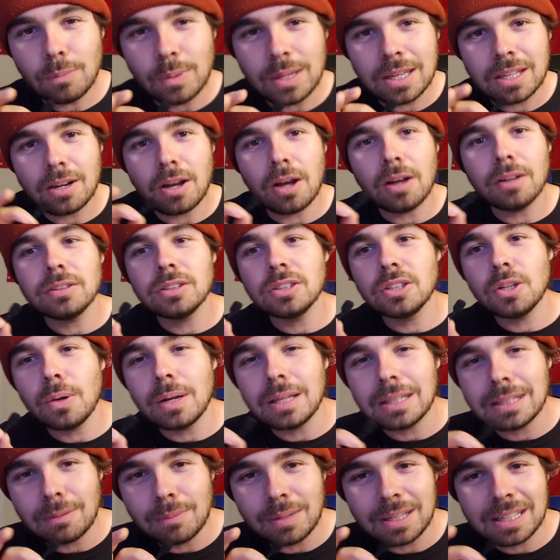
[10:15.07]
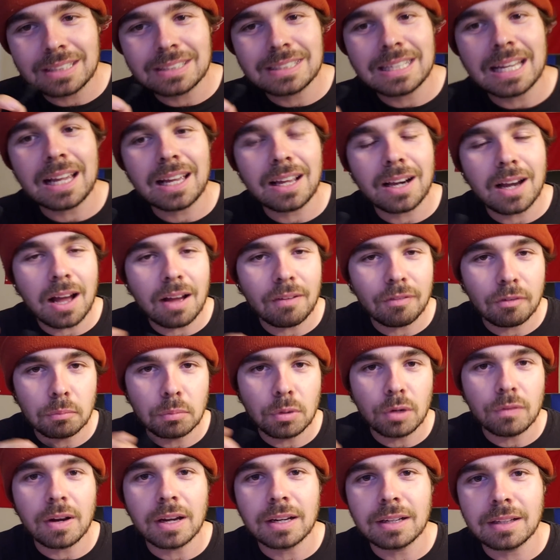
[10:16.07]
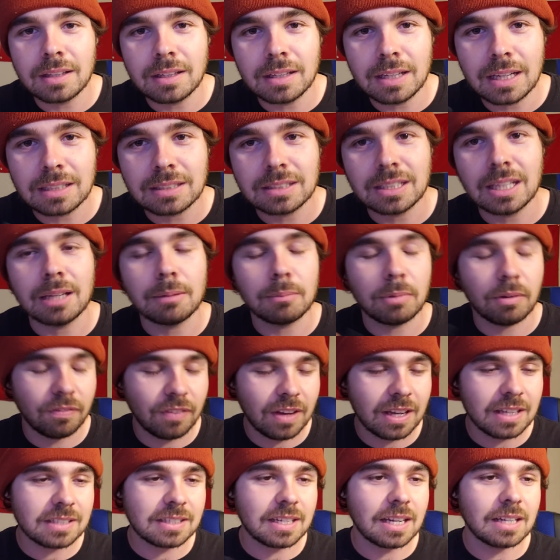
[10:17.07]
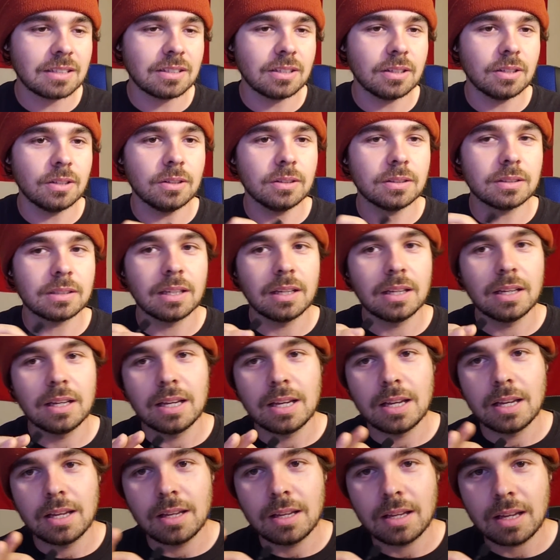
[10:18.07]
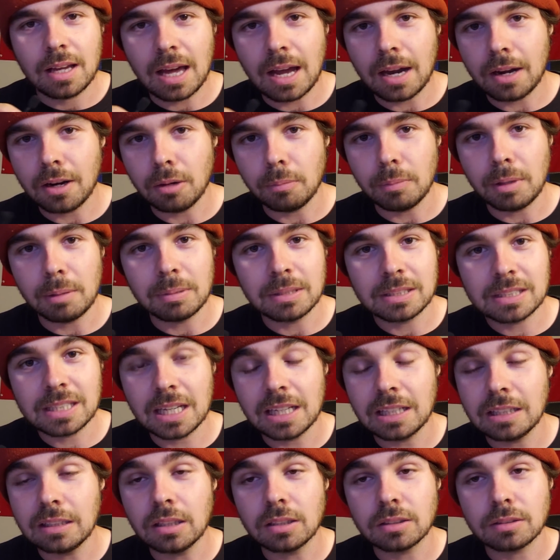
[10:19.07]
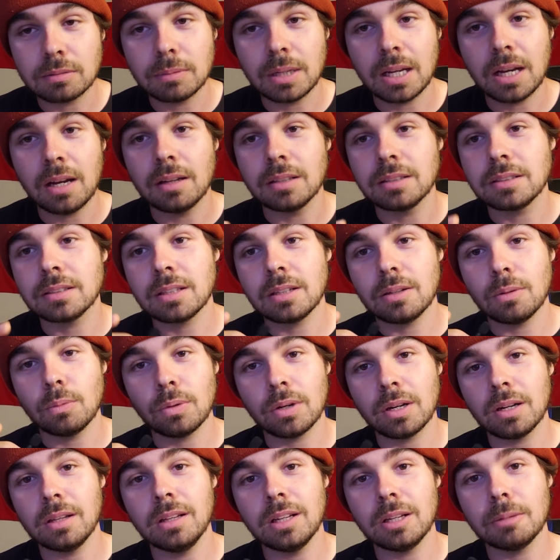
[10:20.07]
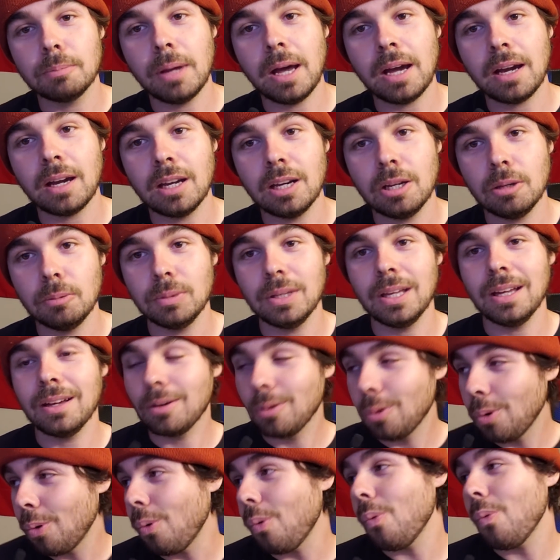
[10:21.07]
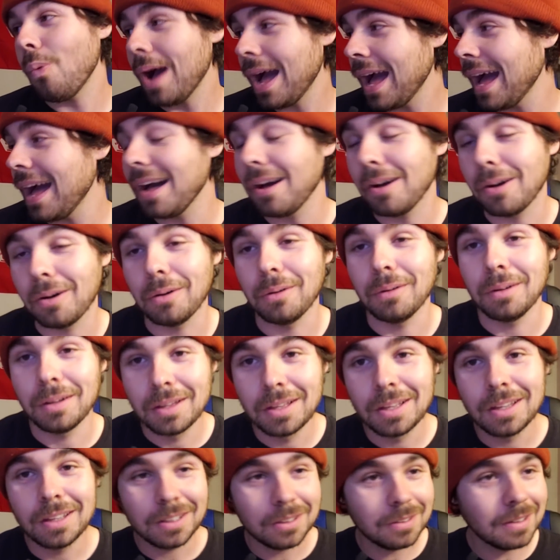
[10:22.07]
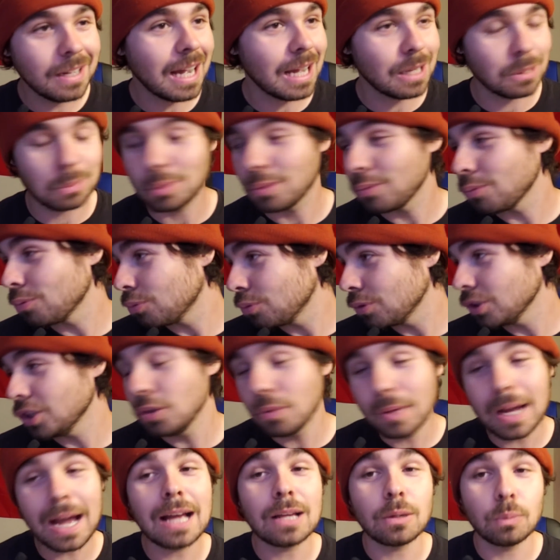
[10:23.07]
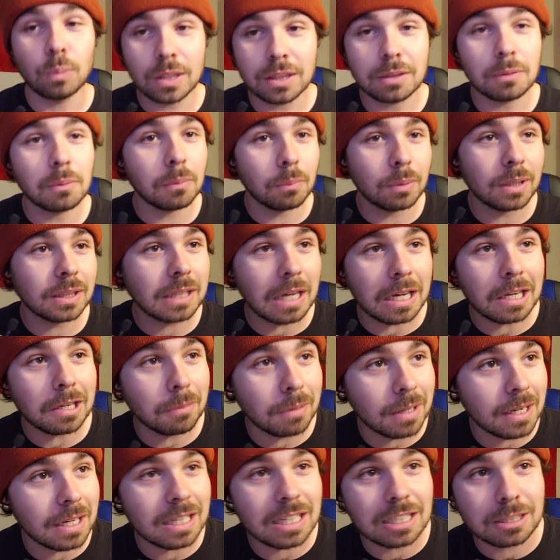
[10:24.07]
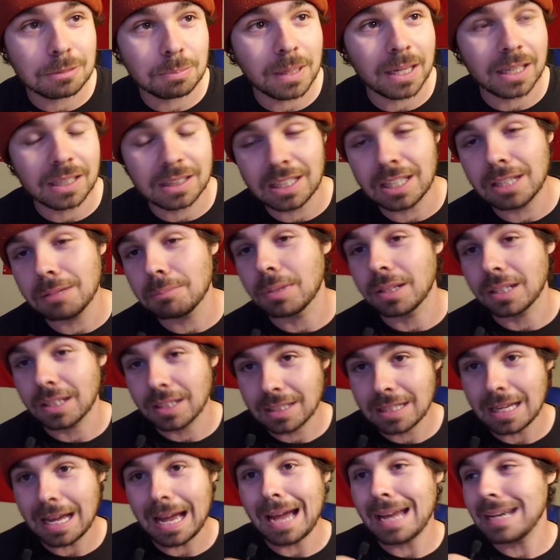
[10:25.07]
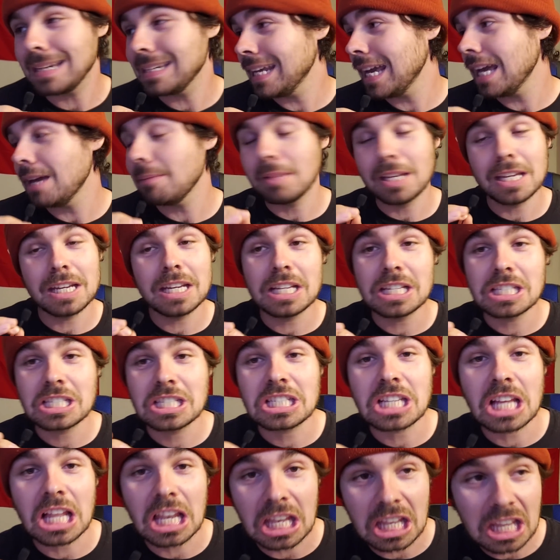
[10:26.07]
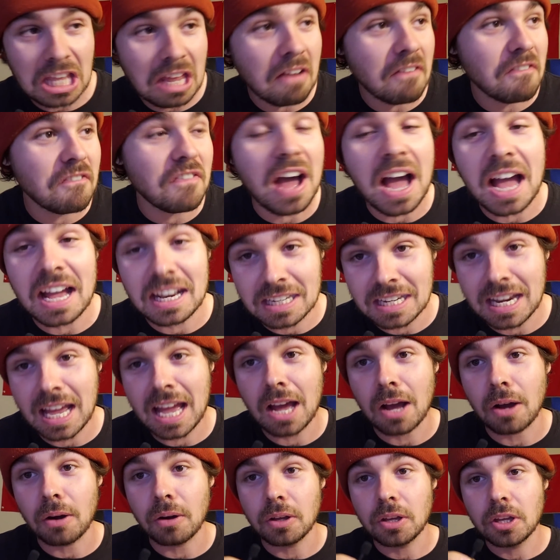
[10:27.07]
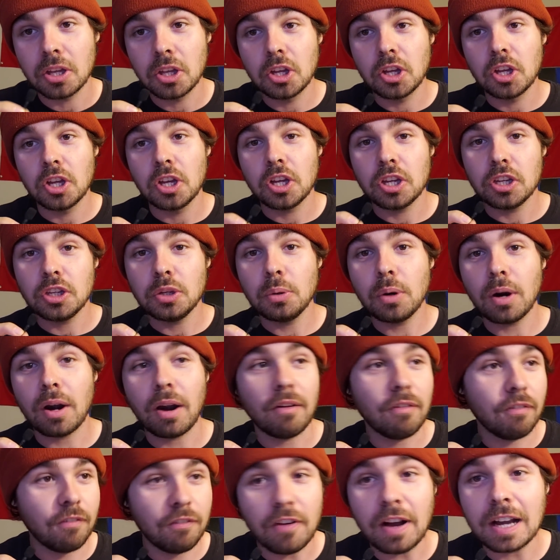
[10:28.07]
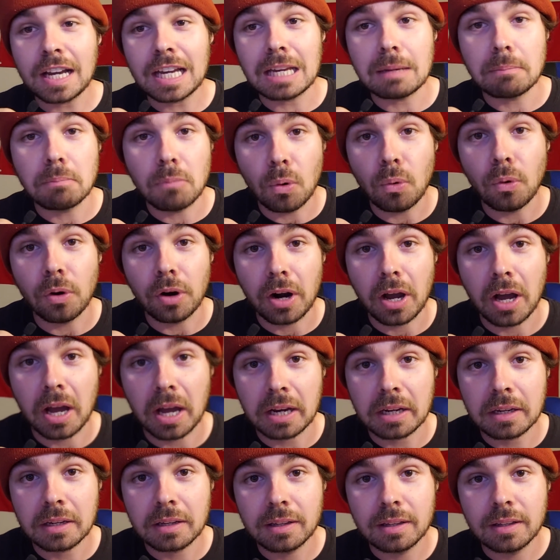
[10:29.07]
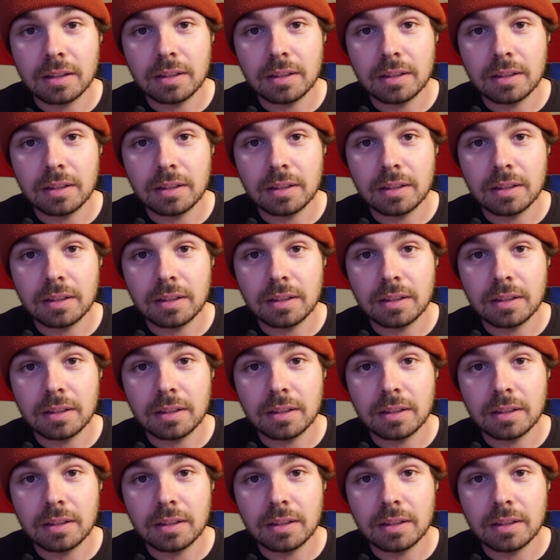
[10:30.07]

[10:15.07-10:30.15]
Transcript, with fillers: We can all do it, and then we can take it off and move on to the next thing. But face tattoos, I don't know, maybe ten years from now, it's gonna we're gonna look back on it and be like, wow, you guys were you guys we we thought you were idiots back then, but goddamn, it is solidified now. You are a fucking moron.